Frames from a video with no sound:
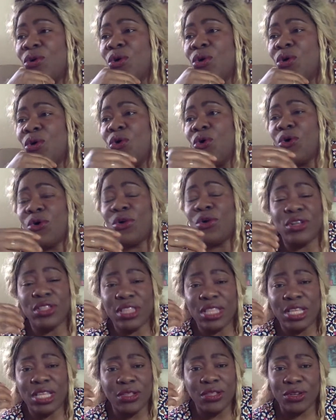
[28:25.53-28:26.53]
or
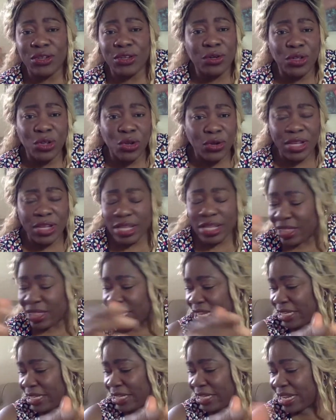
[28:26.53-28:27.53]
they're looking,
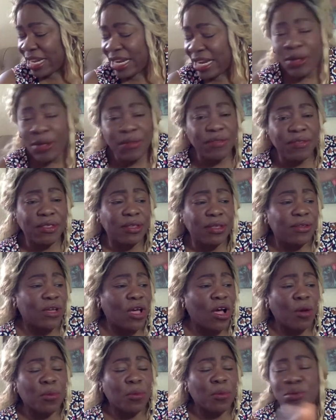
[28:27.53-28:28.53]
they set out the
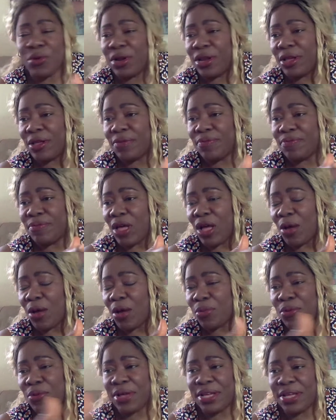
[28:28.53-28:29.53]

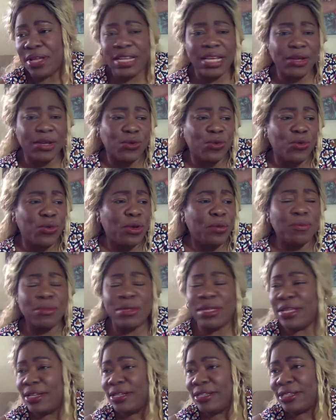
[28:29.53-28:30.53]
operating
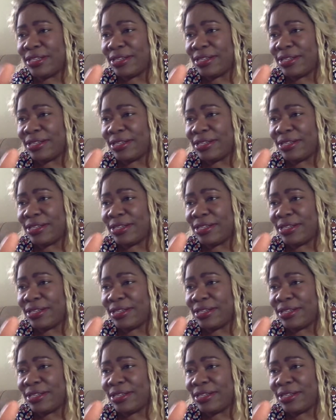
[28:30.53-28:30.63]
equipment,